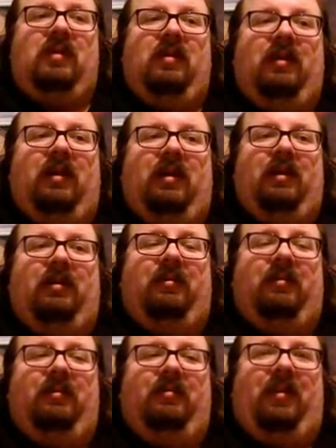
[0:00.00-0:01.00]

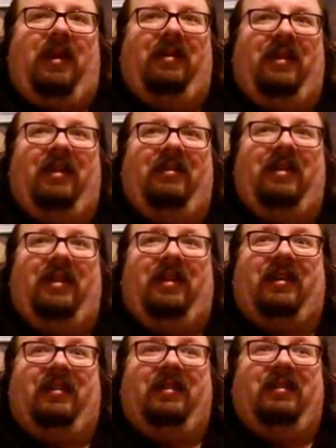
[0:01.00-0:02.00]
Melee like